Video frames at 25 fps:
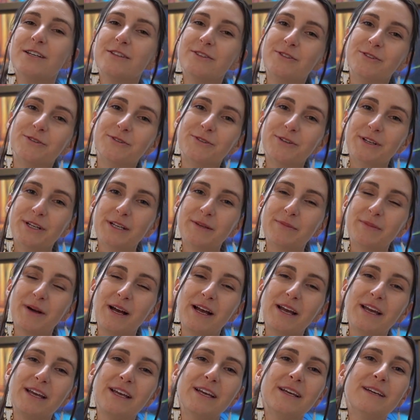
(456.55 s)
during
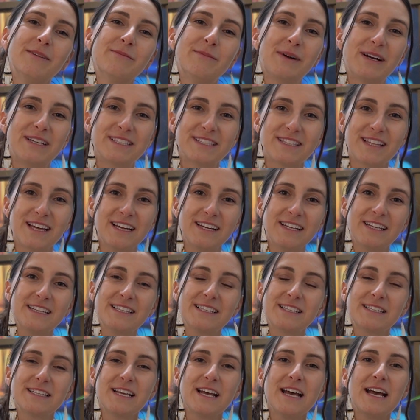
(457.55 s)
my
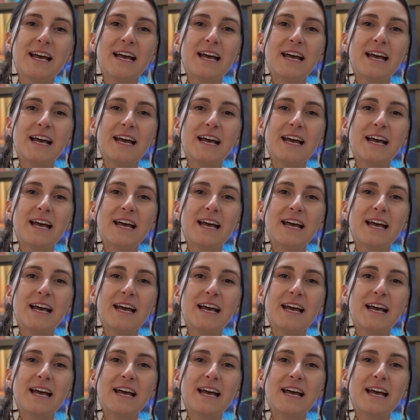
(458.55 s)
studies.